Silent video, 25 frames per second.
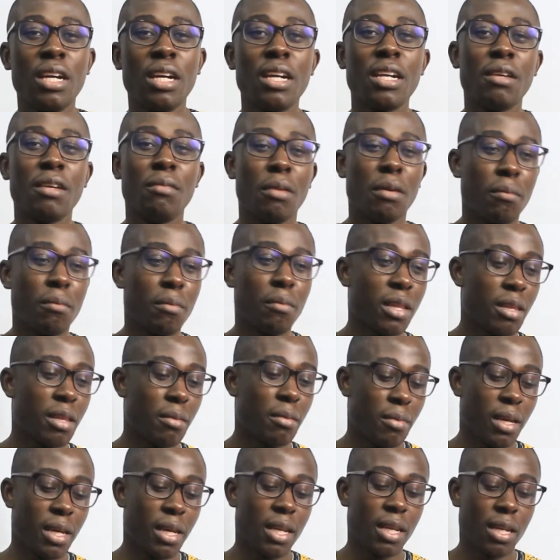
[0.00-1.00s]
remember the
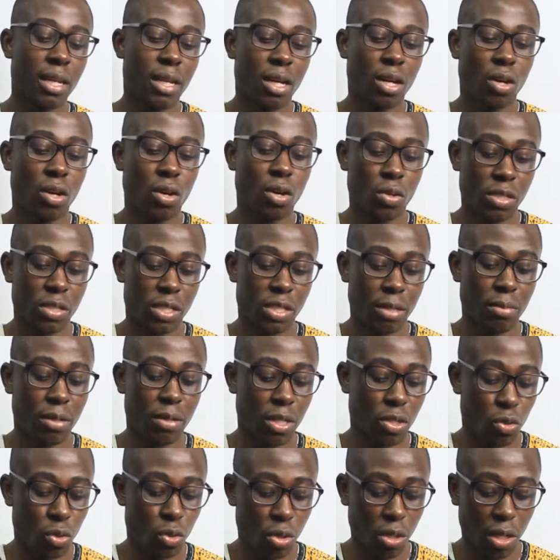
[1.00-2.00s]
main concept
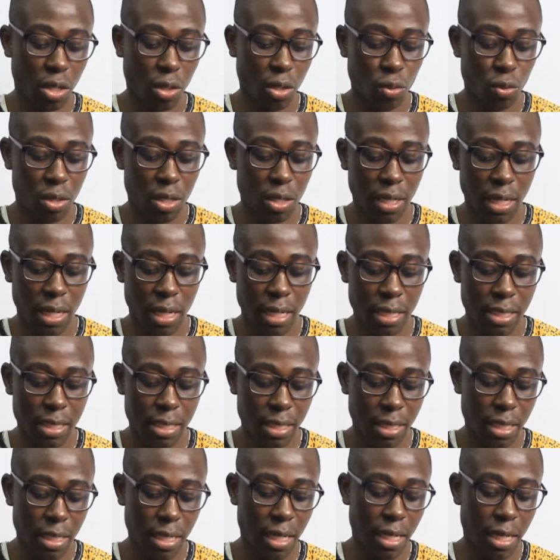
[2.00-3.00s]
that we are looking at
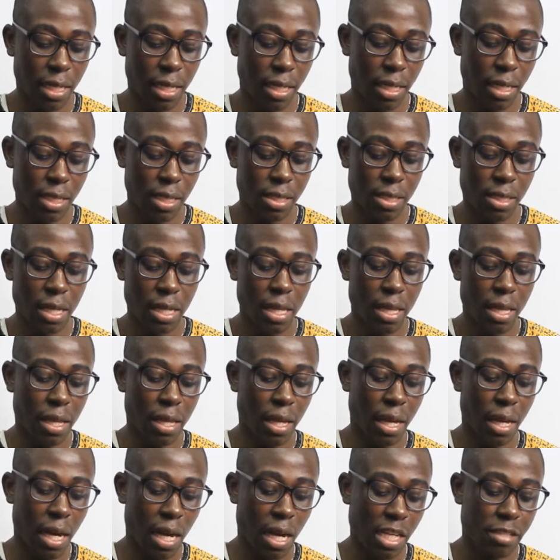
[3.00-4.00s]
here is the
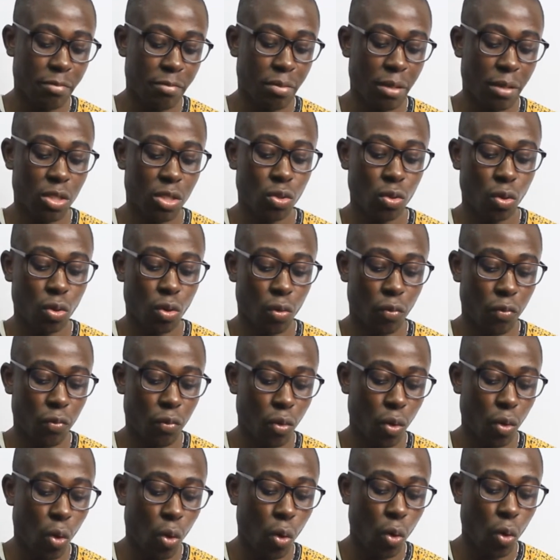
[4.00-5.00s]
aspect of
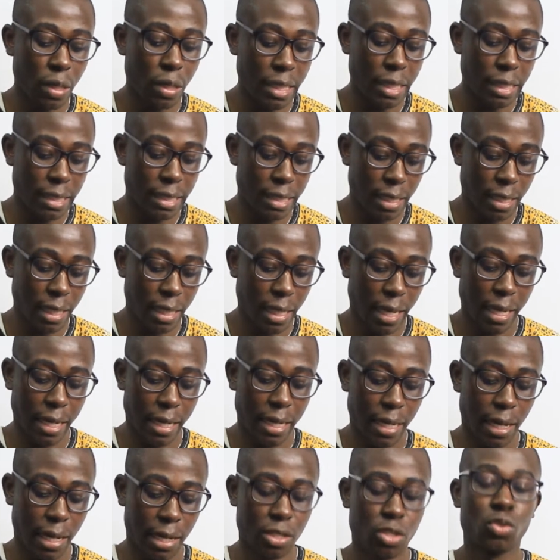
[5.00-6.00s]
auditing and
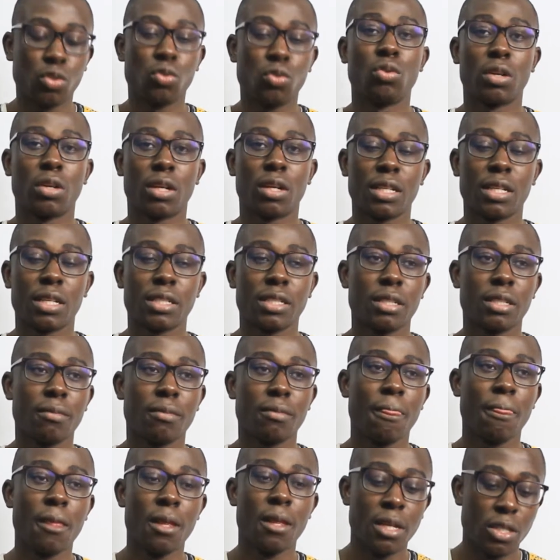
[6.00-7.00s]
assurance.
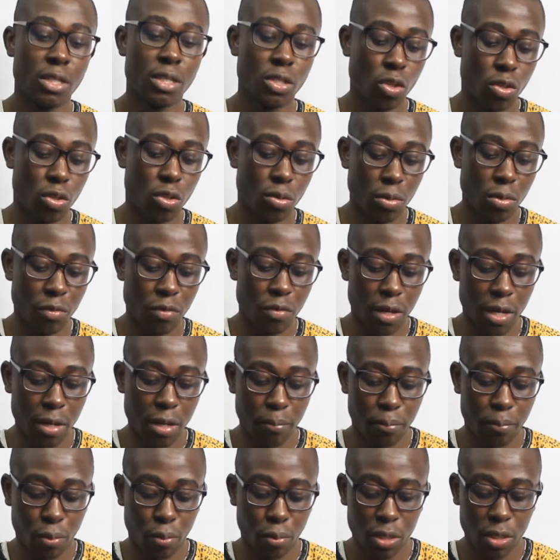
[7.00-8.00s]
So it will be very
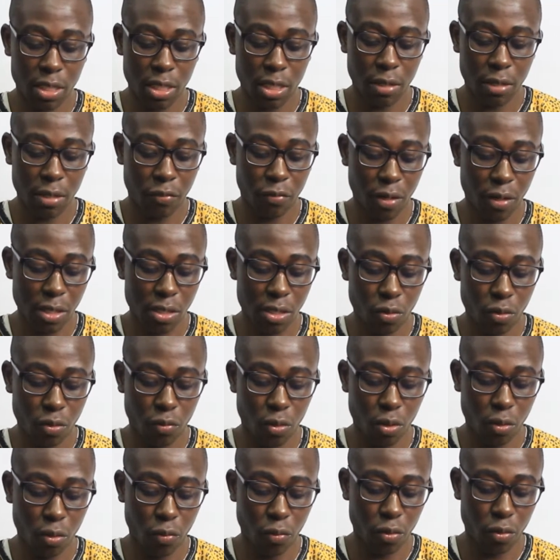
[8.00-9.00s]
important, first of all,
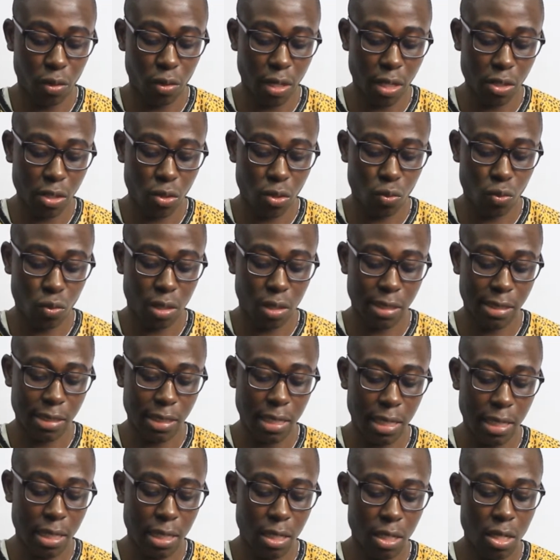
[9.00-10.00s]
for us to
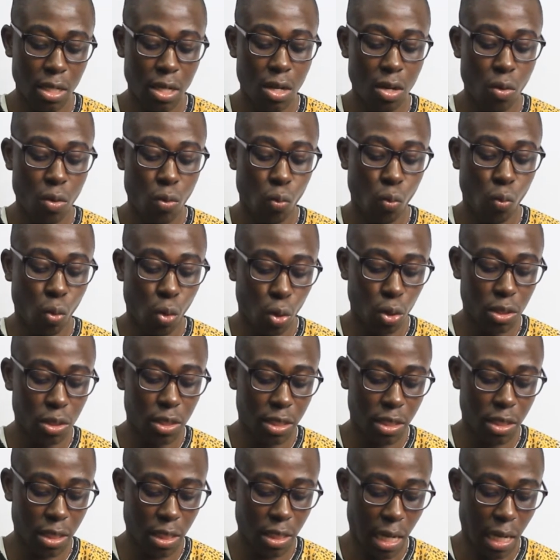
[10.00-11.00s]
understand what
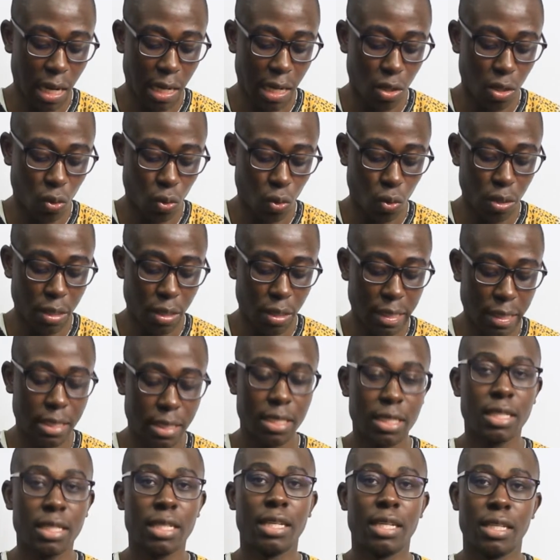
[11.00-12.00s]
an audit
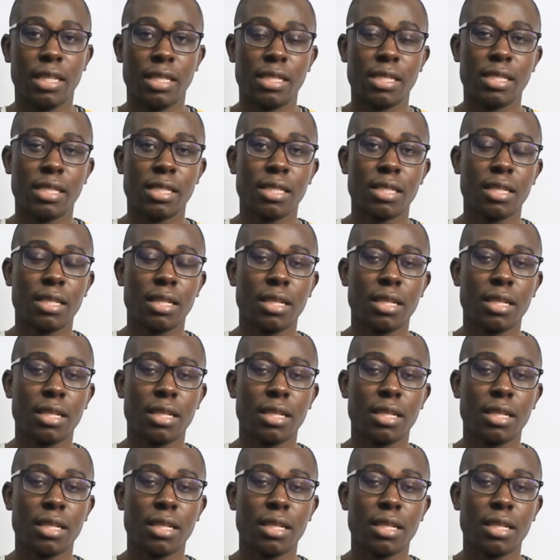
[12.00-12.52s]
is,